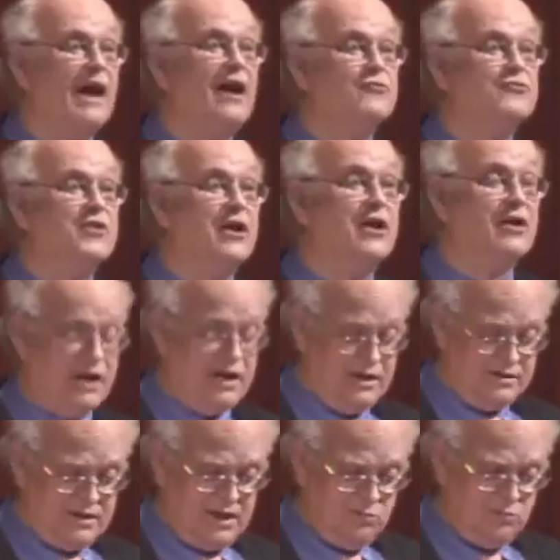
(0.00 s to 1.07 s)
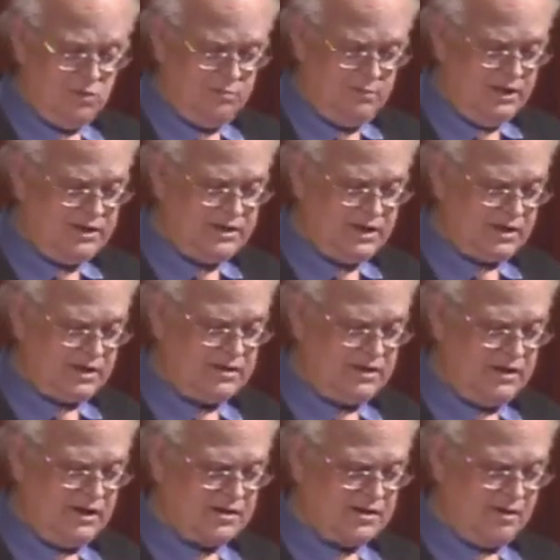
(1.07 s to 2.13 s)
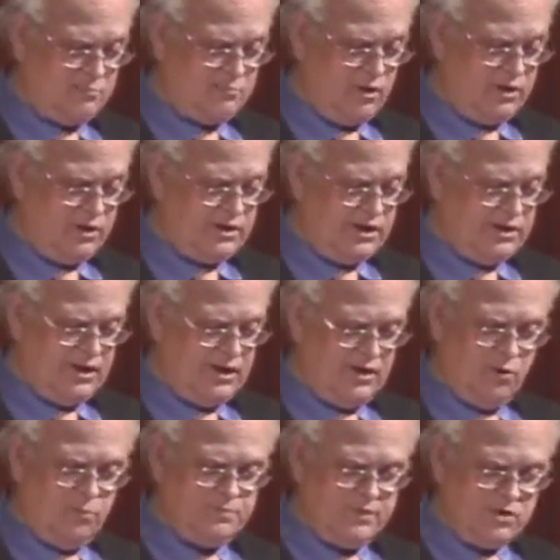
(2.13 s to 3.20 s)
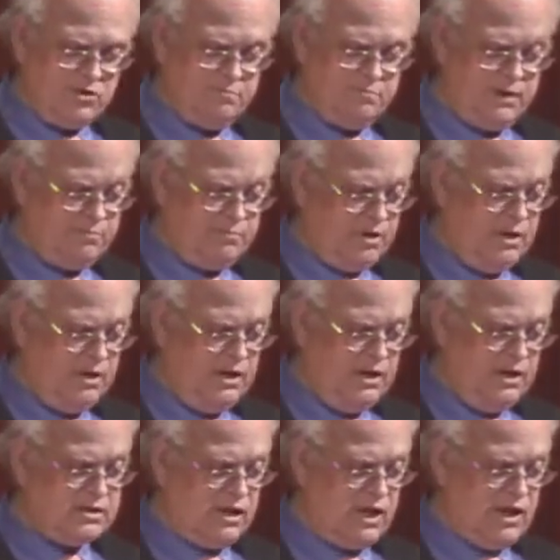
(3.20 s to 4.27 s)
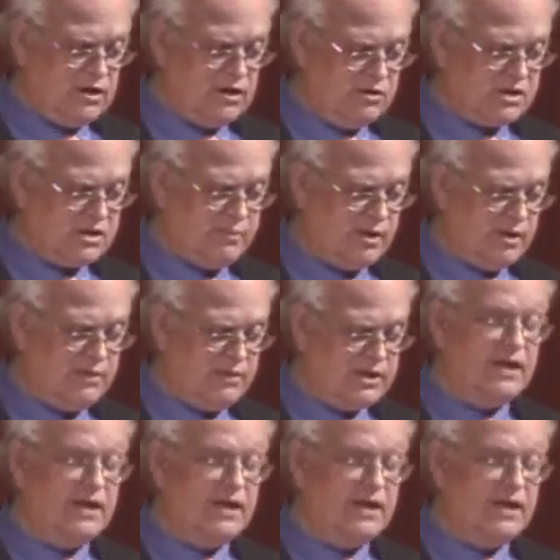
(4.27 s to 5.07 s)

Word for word: out there and they will be detected at some point. And I hope the good people at the LIGO experiment